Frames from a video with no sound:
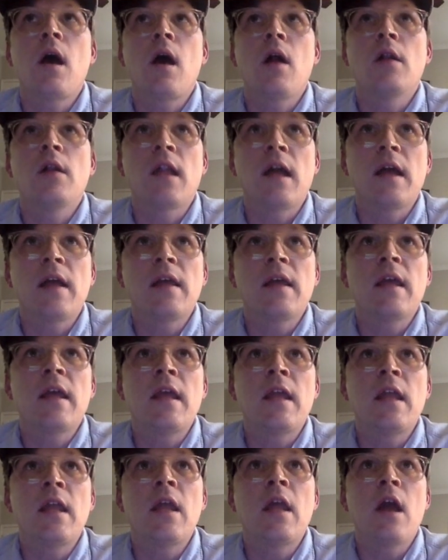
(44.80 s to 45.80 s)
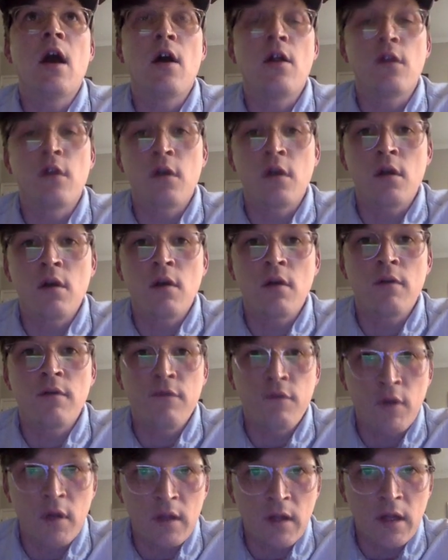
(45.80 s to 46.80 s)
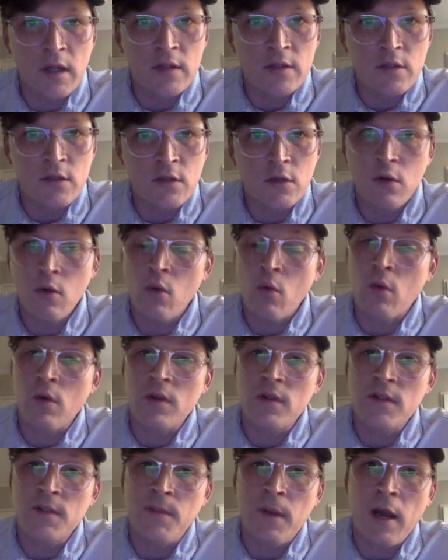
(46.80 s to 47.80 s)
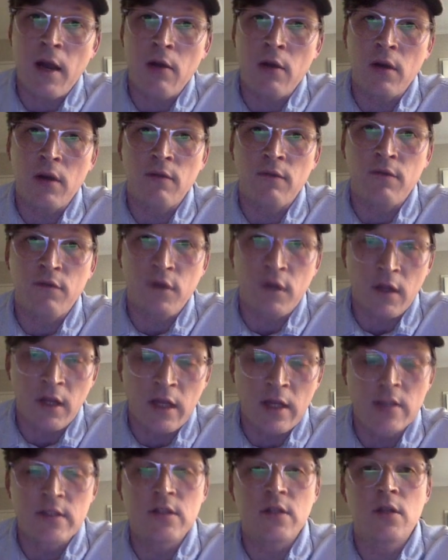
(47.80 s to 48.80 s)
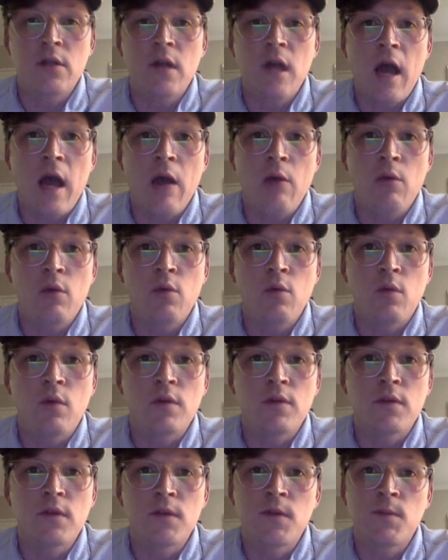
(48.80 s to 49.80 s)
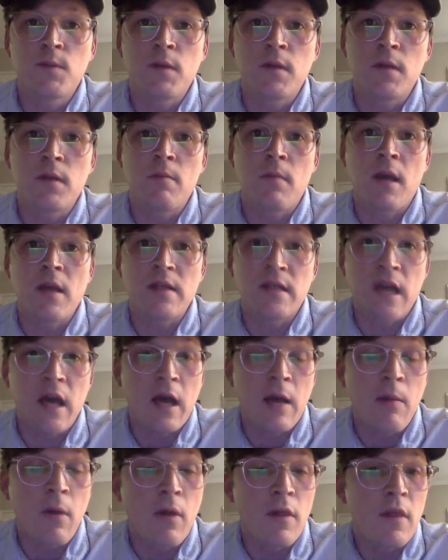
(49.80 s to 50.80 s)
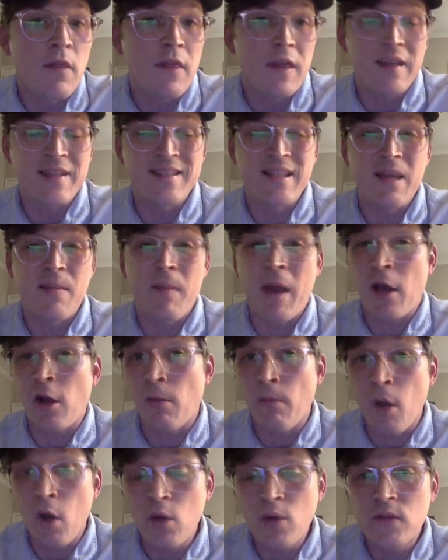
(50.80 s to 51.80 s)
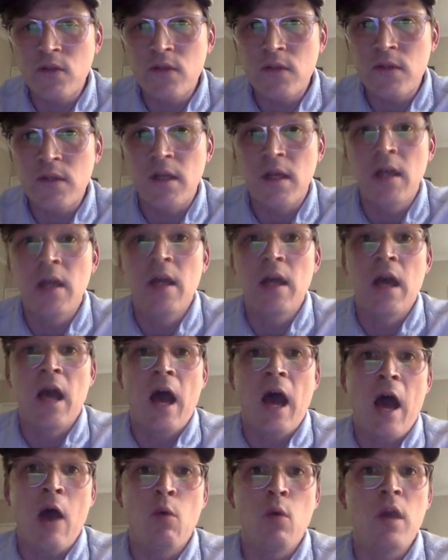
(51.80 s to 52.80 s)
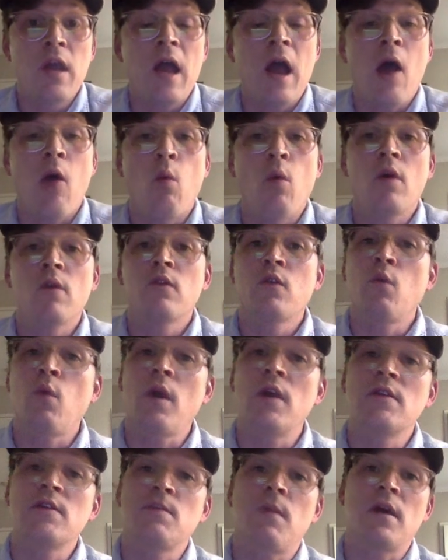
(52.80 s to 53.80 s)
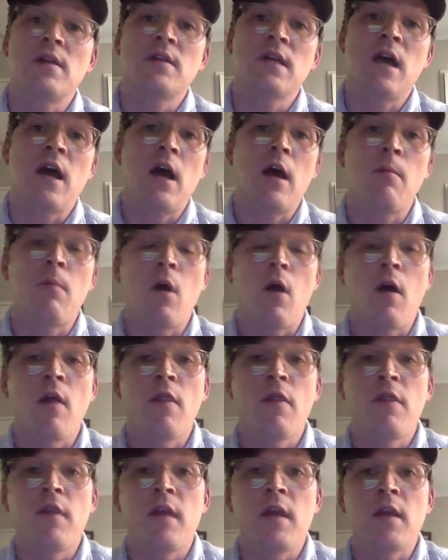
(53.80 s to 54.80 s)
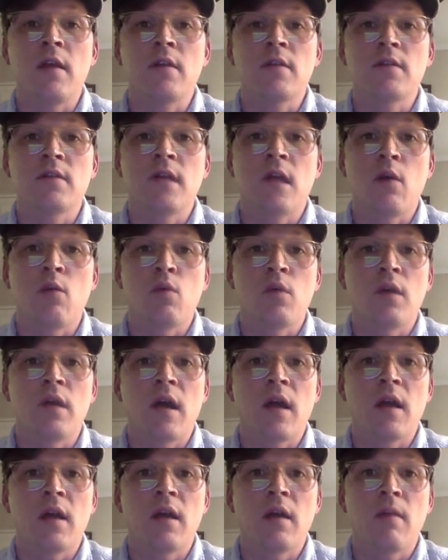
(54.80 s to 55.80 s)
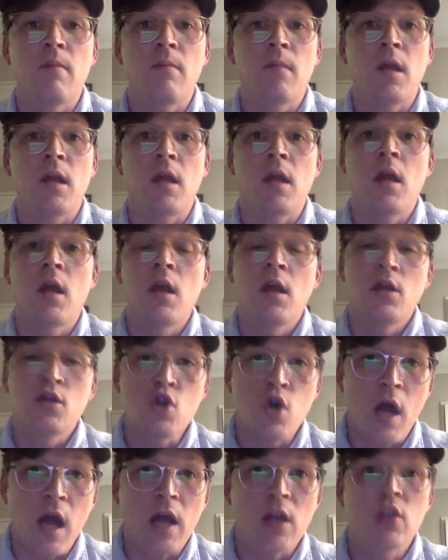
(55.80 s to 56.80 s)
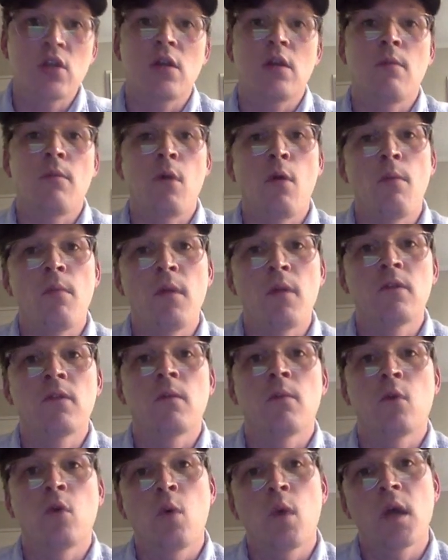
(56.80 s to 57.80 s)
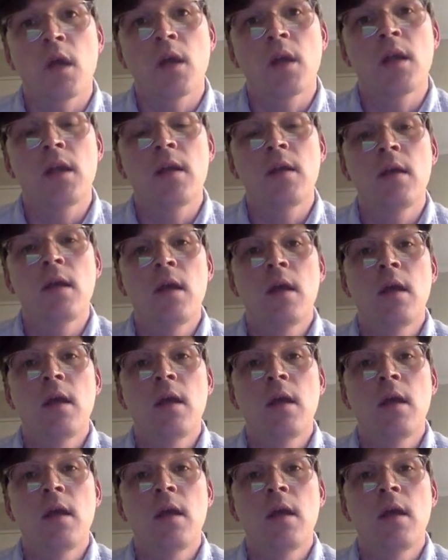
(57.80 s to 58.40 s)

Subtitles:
Like any other freelancer or aspiring freelancer, I would want to spend my time on the things that matter most. I would not want to waste my time on things that would not get me traction and momentum quickly.